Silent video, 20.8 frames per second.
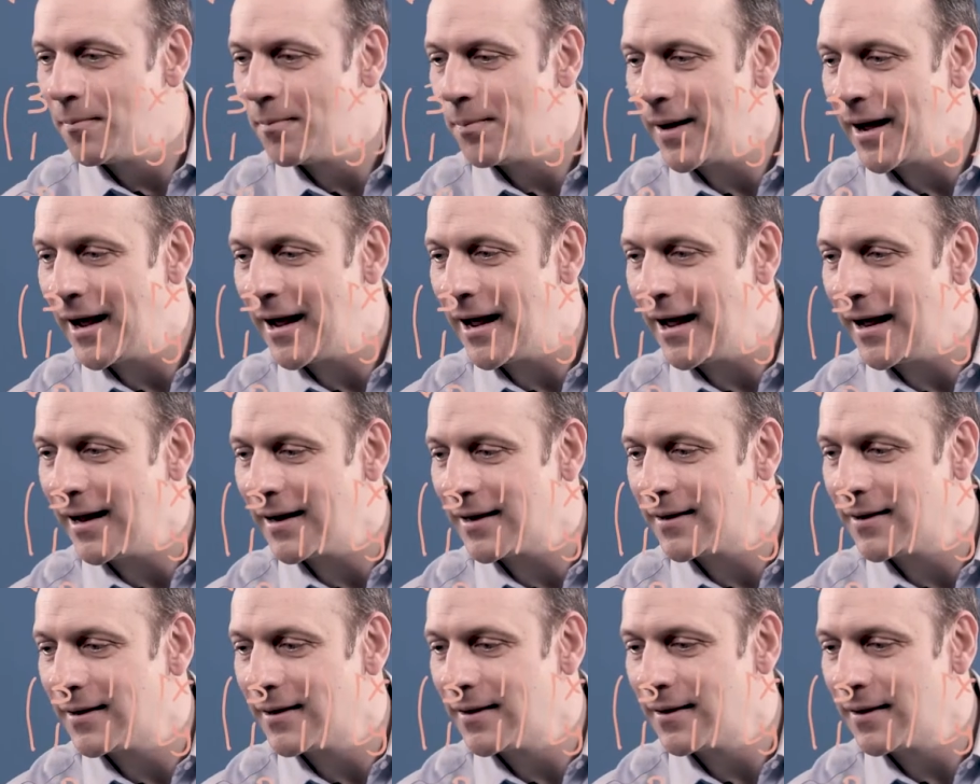
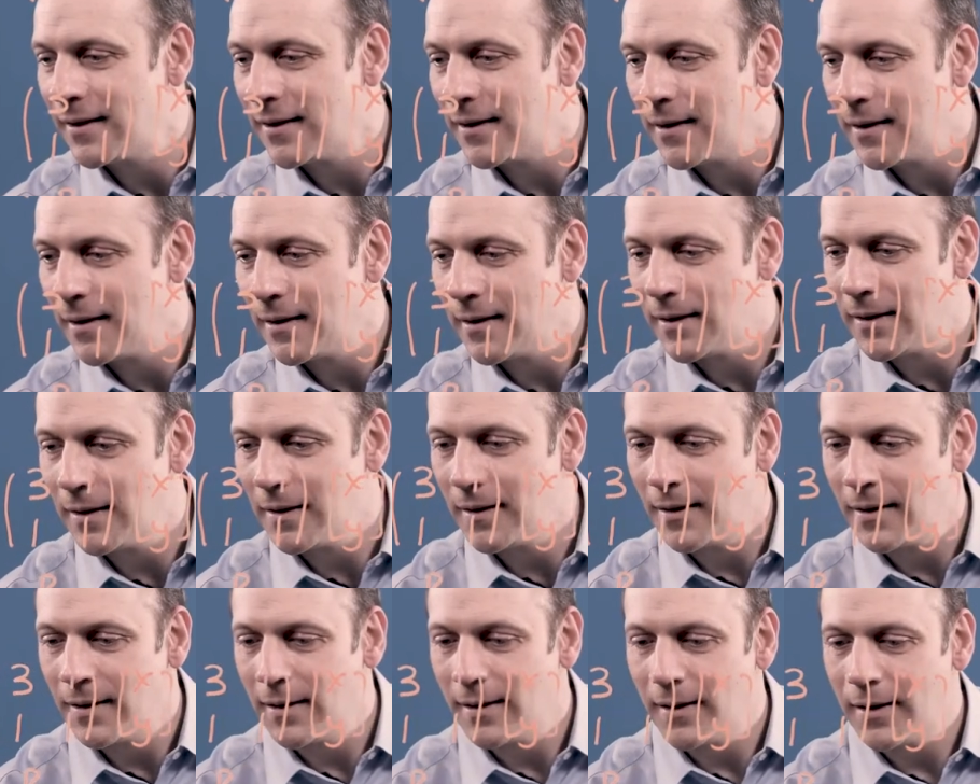back
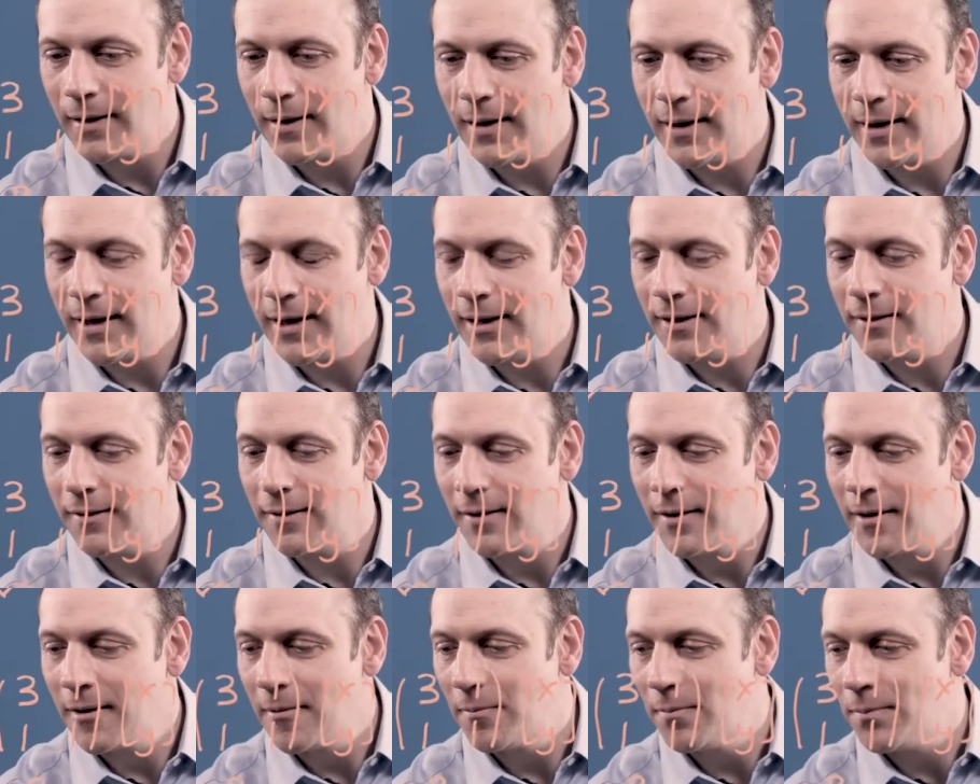in
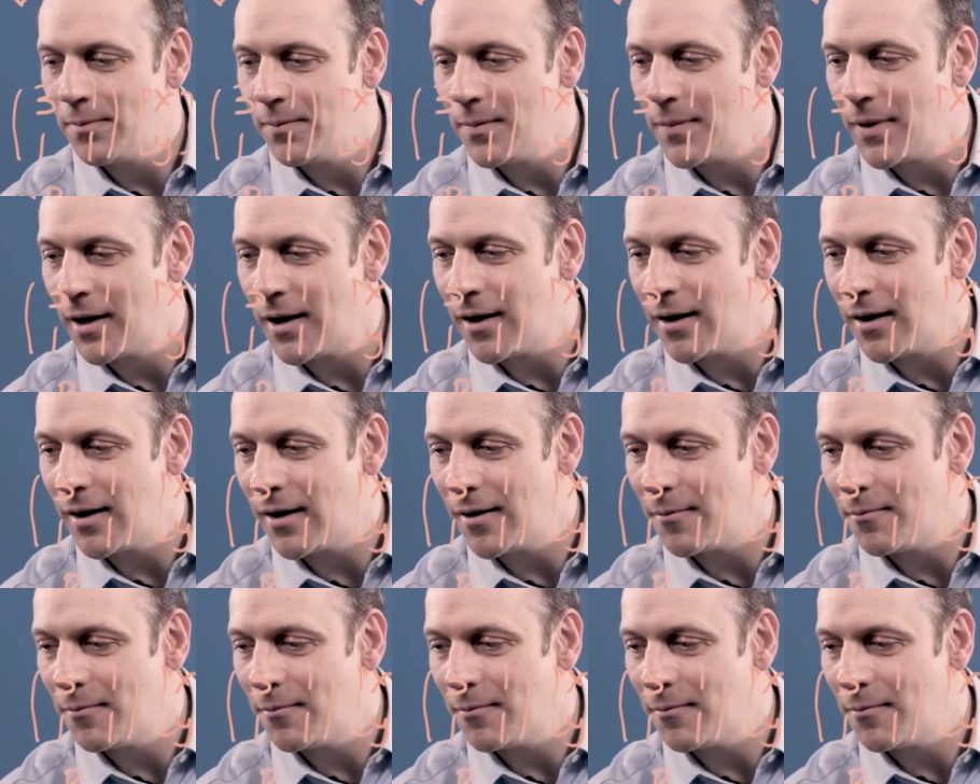the